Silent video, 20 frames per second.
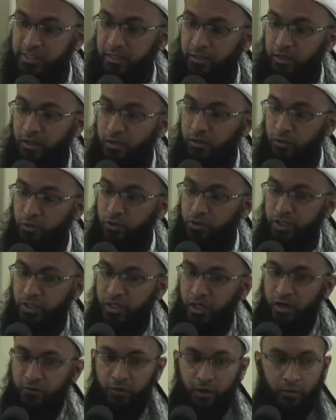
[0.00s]
conclusion
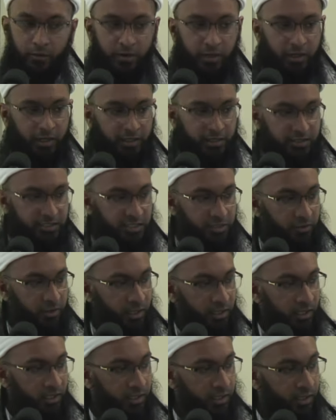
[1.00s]
of our series
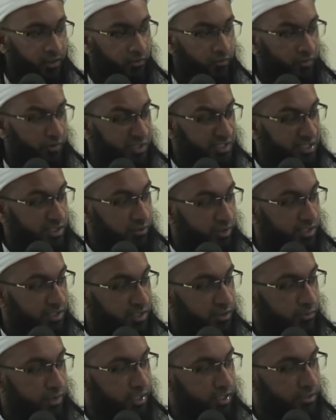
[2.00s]
of our
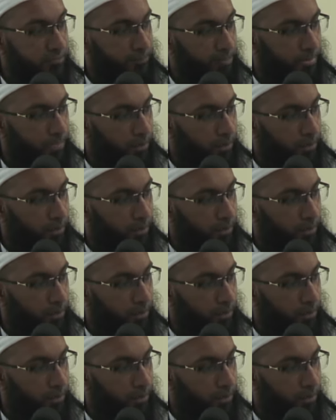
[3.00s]
series